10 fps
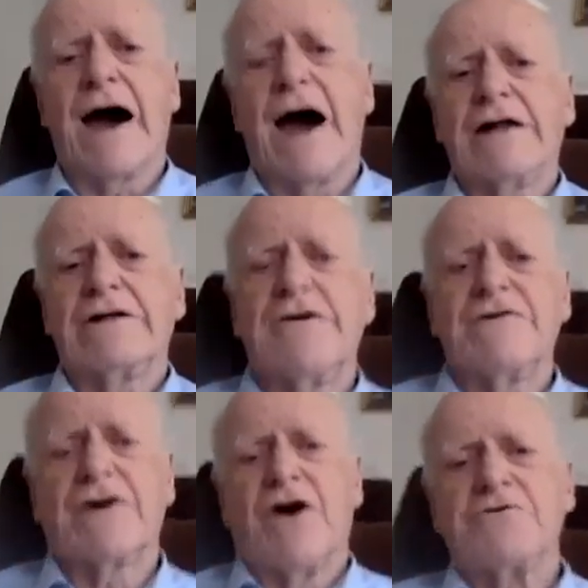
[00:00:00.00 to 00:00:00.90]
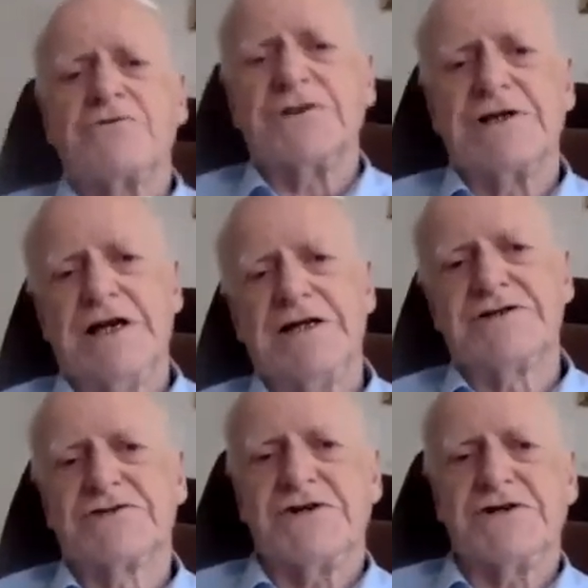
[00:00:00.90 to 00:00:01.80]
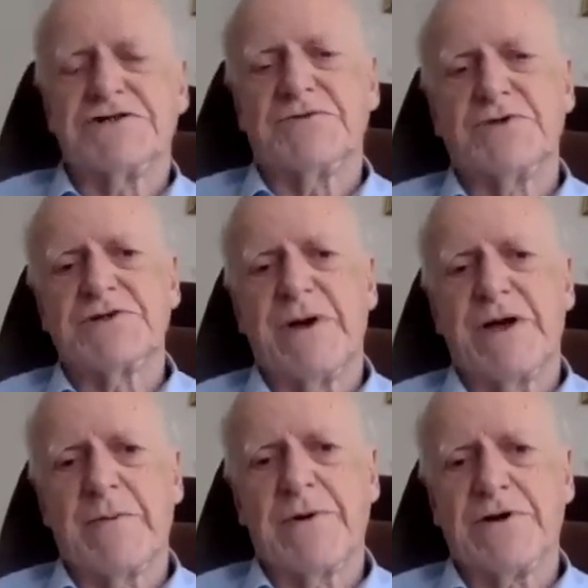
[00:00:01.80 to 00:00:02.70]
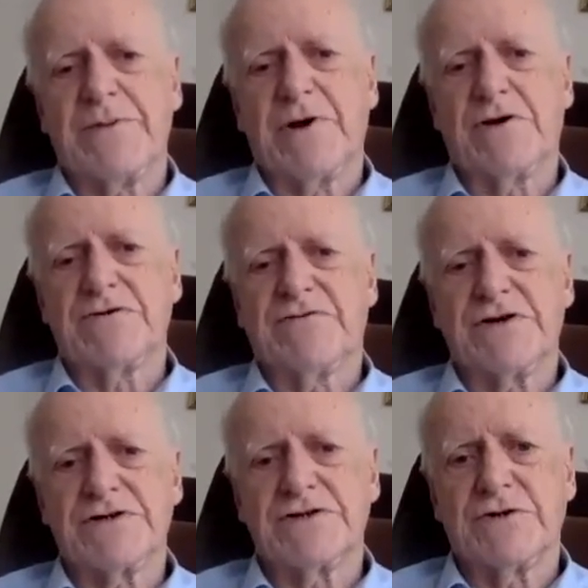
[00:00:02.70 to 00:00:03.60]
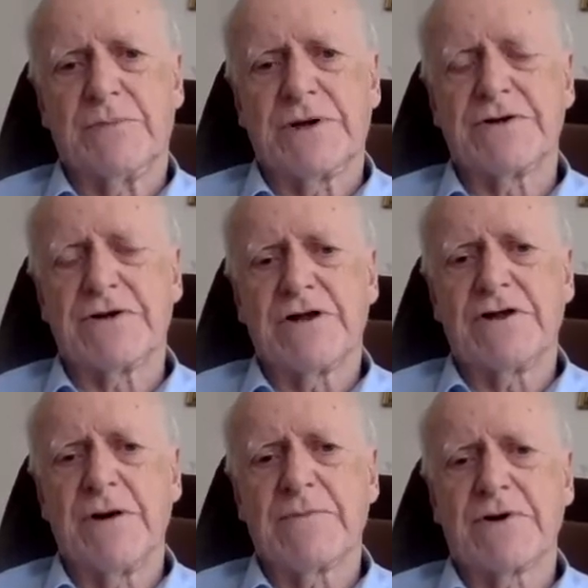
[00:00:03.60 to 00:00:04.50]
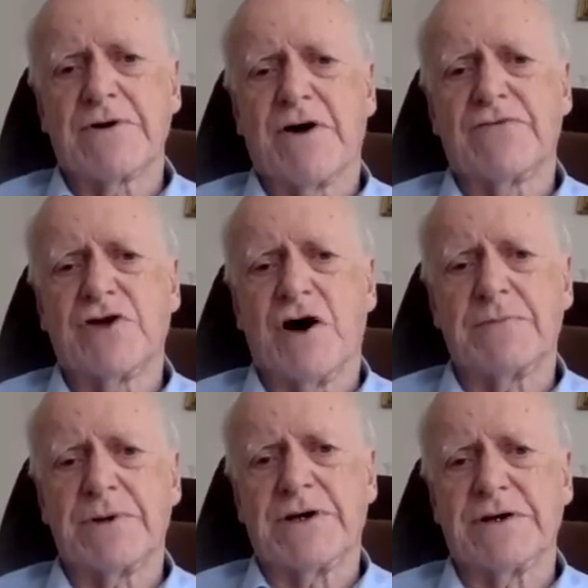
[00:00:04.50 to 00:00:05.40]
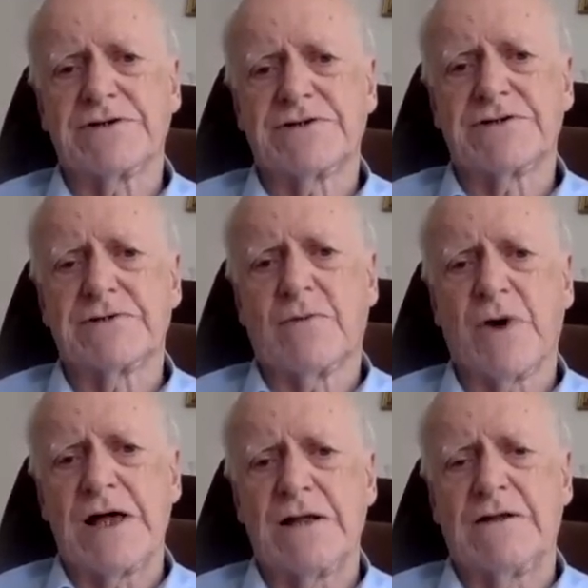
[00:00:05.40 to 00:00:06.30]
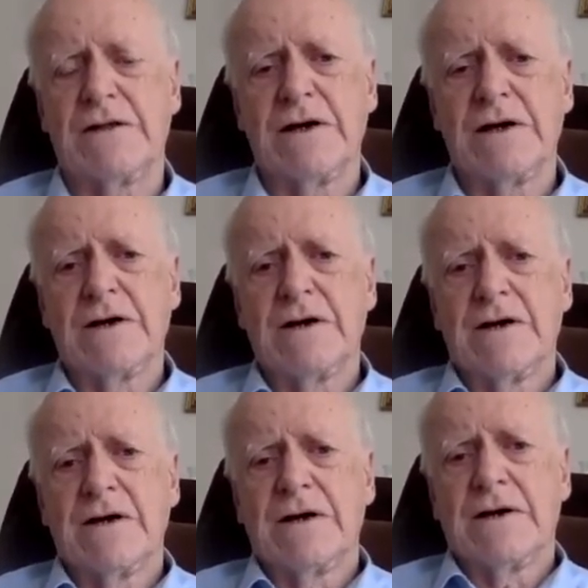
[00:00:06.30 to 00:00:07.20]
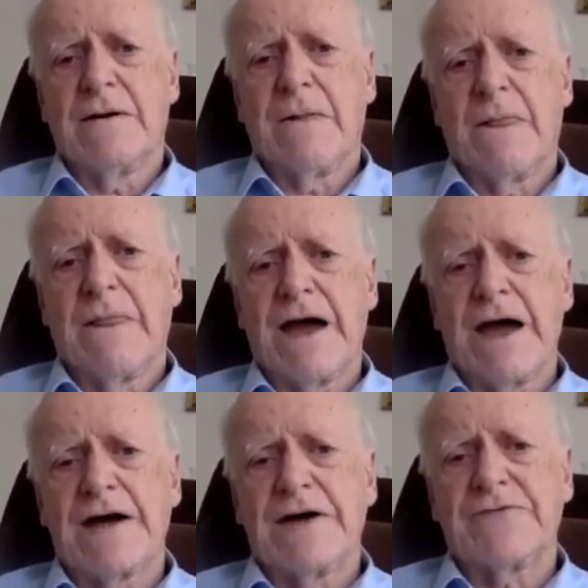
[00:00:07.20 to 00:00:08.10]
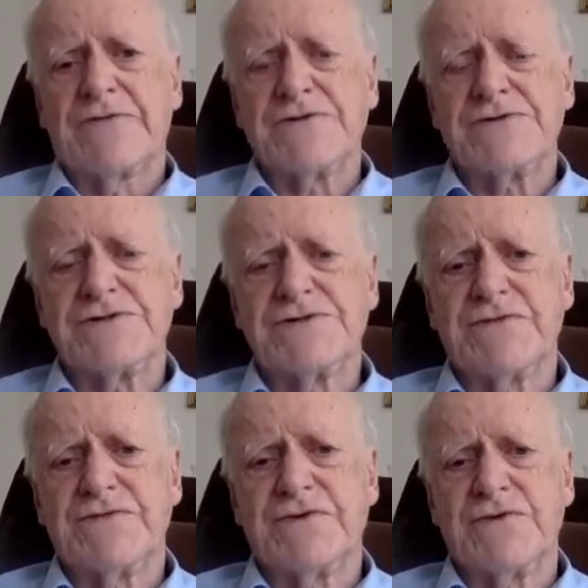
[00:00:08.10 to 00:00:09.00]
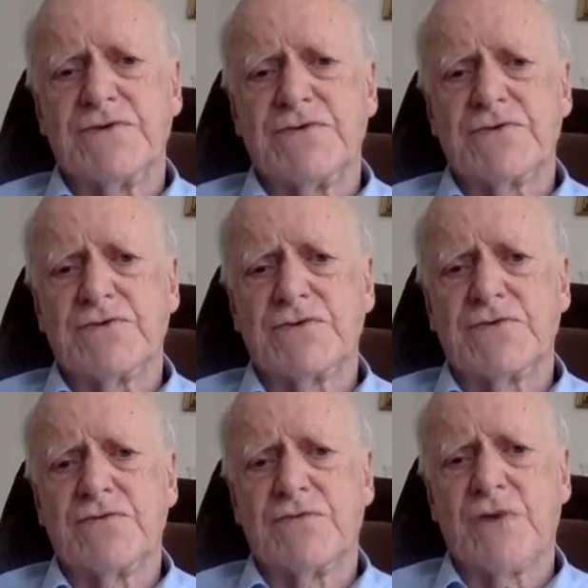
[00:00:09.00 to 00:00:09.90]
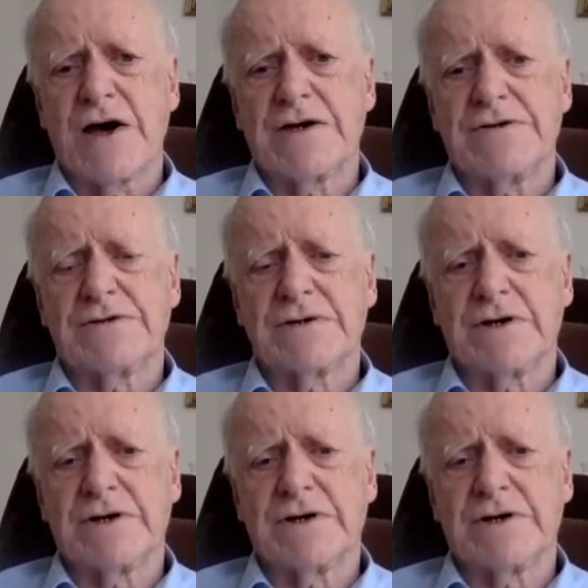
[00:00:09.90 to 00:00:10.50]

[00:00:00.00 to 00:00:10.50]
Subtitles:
I give a concrete illustration which may appear to be controversial, but there are a number of topics, well, that, for instance, if you to write